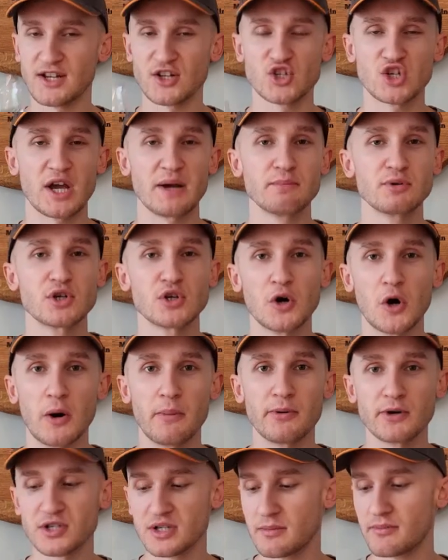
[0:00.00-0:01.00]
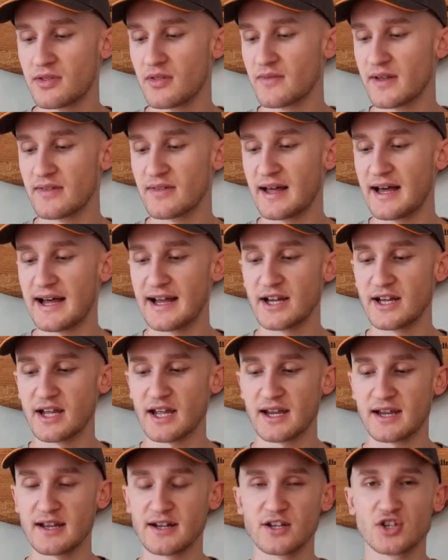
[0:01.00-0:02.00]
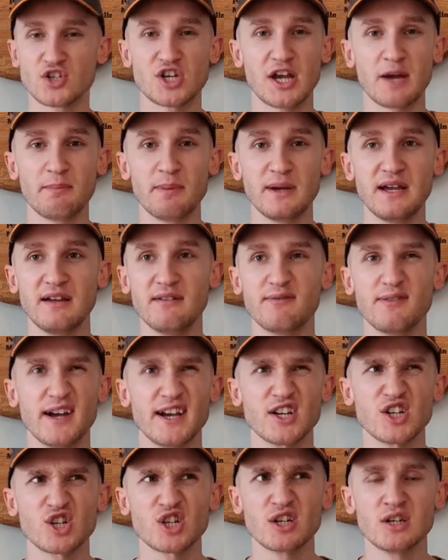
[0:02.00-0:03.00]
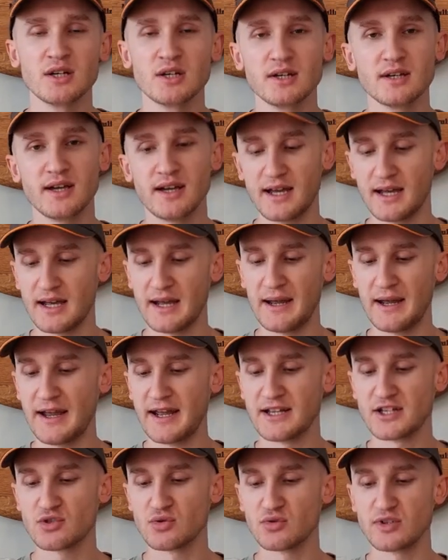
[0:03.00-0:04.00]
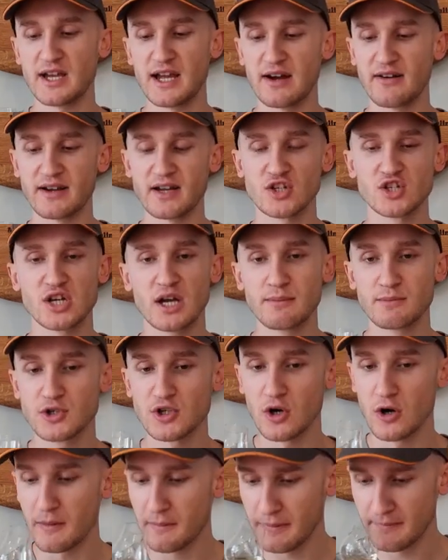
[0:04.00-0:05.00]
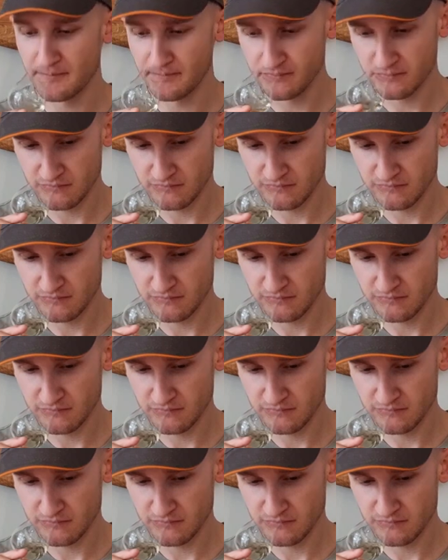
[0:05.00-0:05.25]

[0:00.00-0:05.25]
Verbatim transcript: a chip shop or something like that, uh, kind of chippy fish, uh, so yeah, like a chip shop.